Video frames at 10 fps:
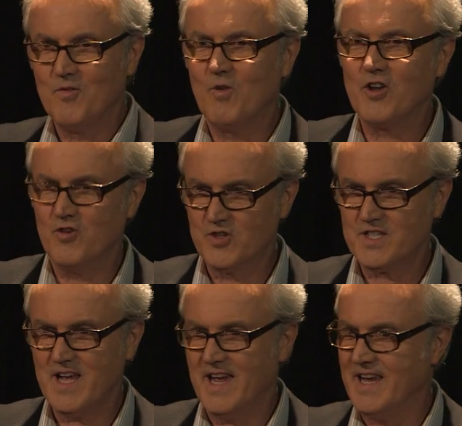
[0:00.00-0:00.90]
what you're
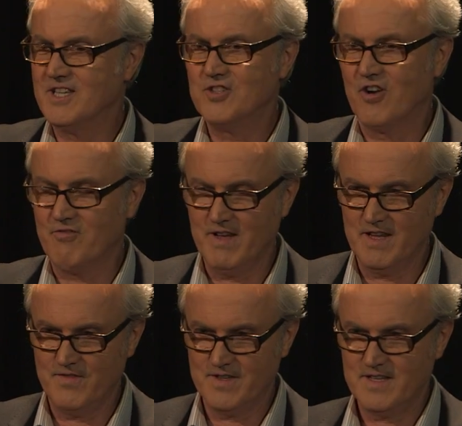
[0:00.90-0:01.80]
saying is not
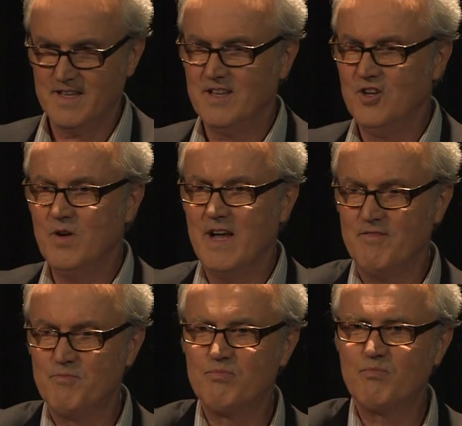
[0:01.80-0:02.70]
relevant. You
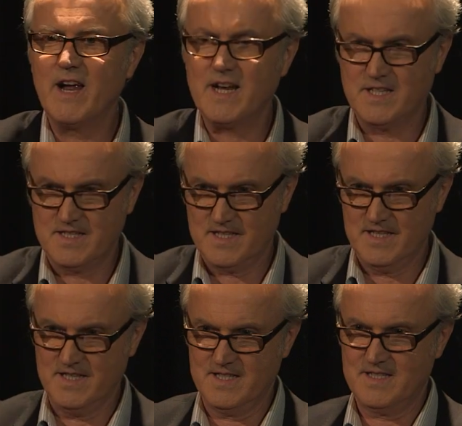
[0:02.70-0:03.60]
have practiced
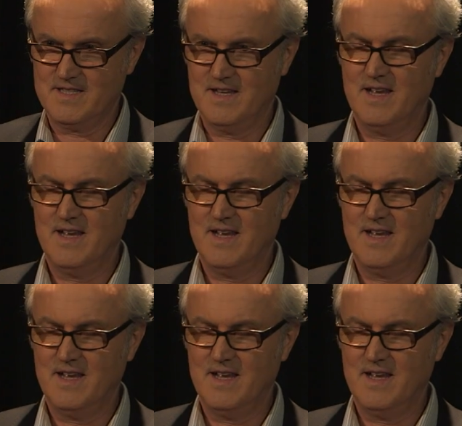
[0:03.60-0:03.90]
this.